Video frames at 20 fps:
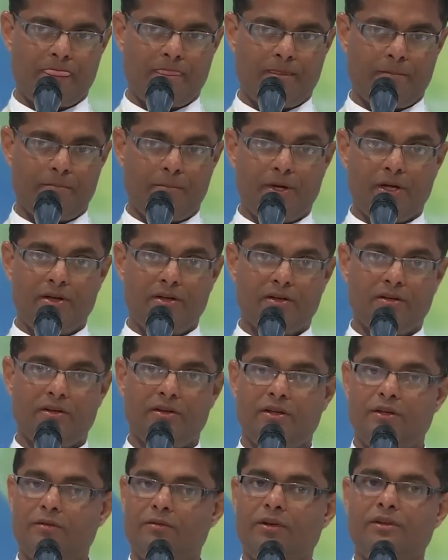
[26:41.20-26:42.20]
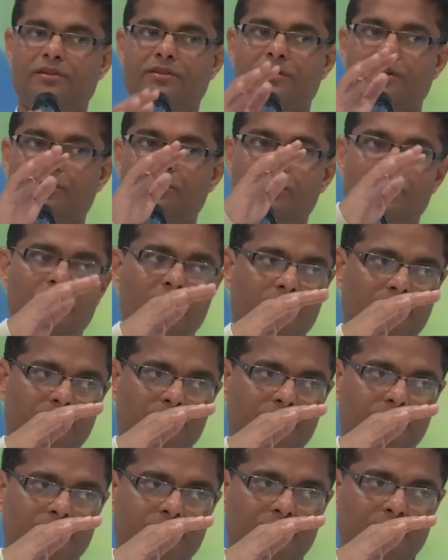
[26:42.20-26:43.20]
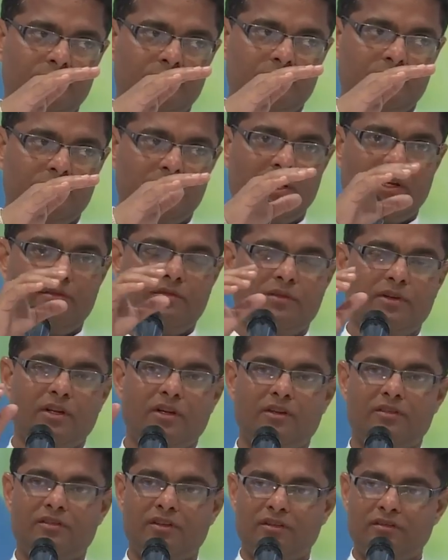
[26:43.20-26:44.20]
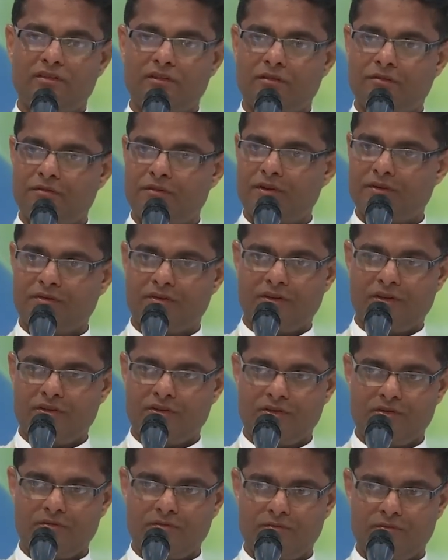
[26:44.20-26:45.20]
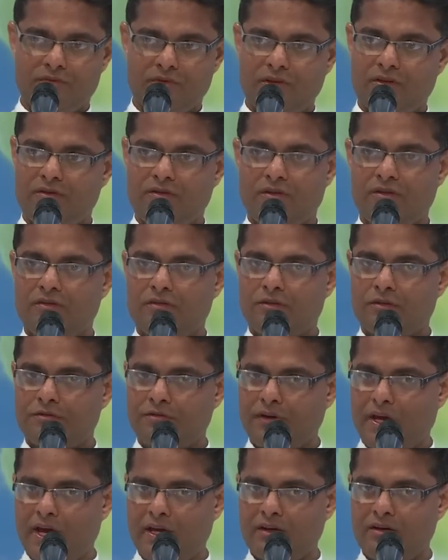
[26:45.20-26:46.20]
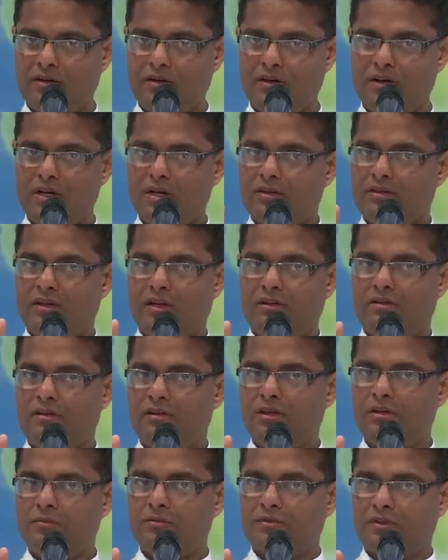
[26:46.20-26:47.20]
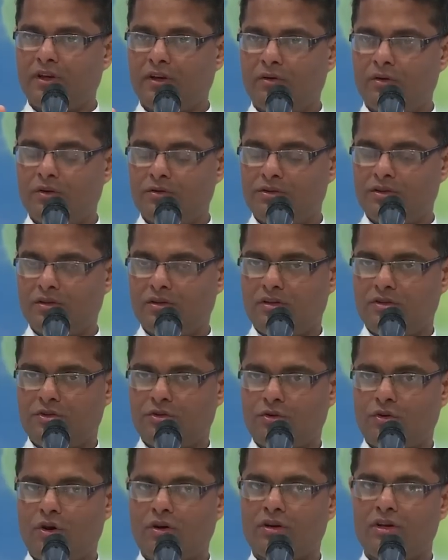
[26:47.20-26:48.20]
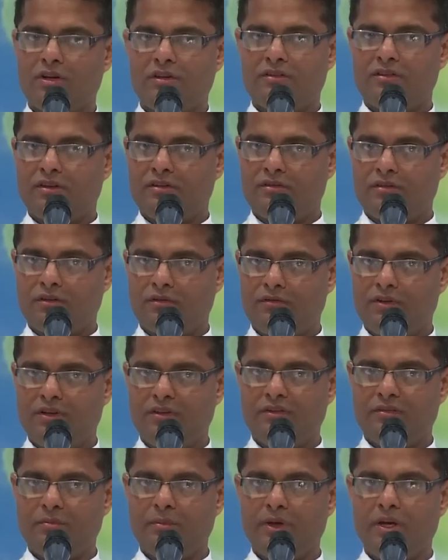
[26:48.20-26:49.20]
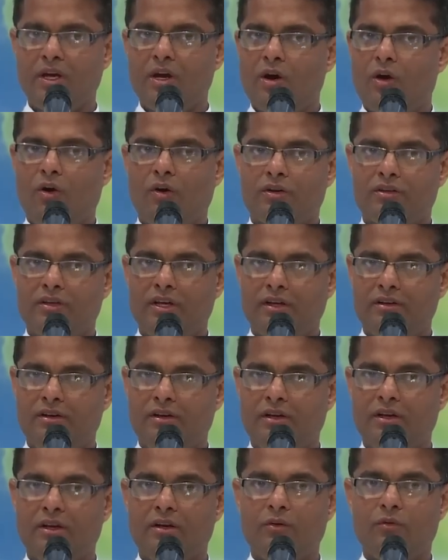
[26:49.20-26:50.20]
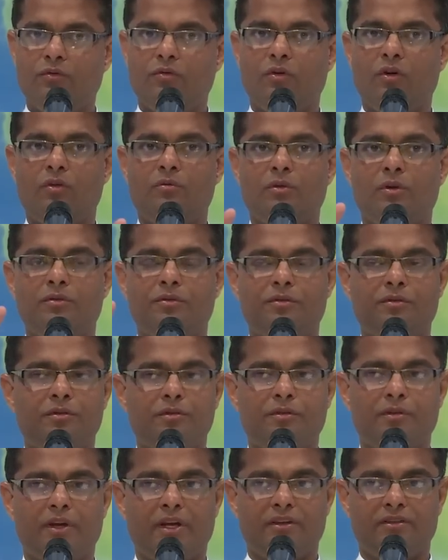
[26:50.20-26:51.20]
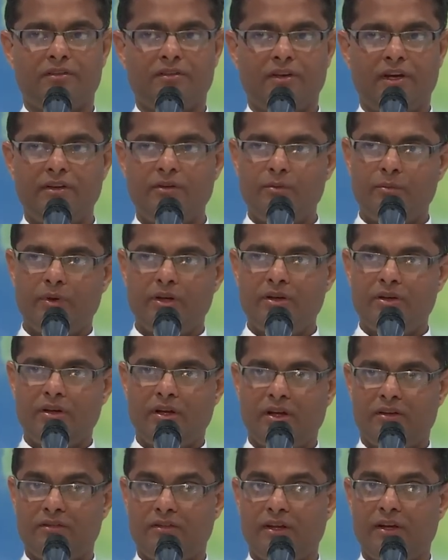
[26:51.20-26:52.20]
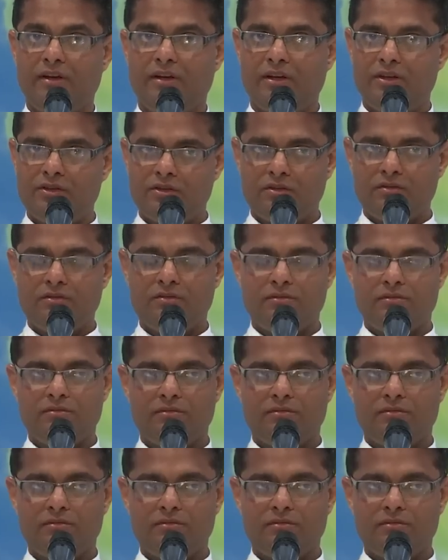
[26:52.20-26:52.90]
But it will stay within. That sense of frustration, that sense of anger, that deep psychological shock, sense of dismay, or that negative form of excitement, excitation,